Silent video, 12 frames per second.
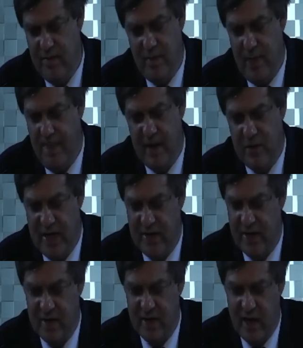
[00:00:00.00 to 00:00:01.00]

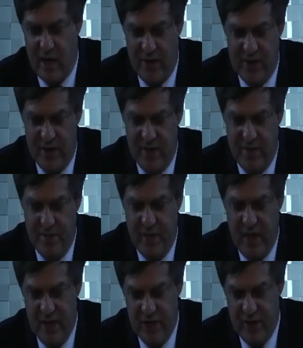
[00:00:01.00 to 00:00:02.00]
addresses current
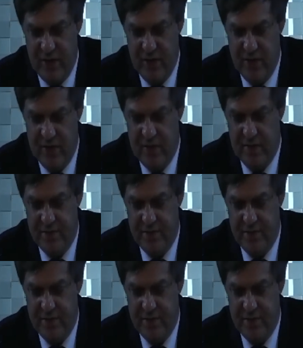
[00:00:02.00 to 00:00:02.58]
issues.